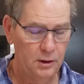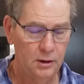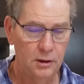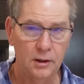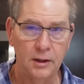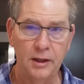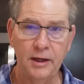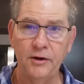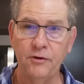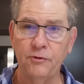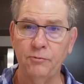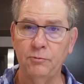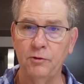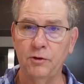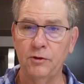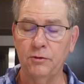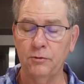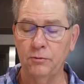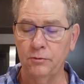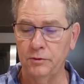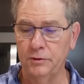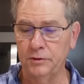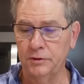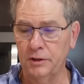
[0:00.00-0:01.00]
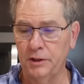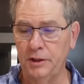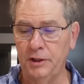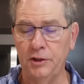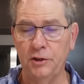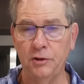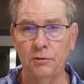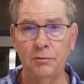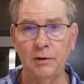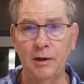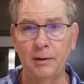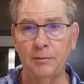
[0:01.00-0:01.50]
Last month was
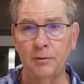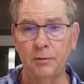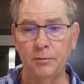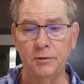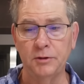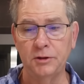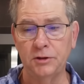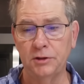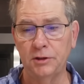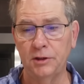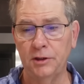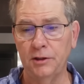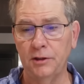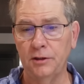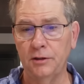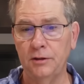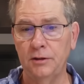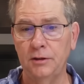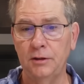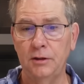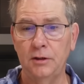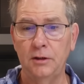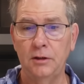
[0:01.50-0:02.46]
Keto Mama Michelle.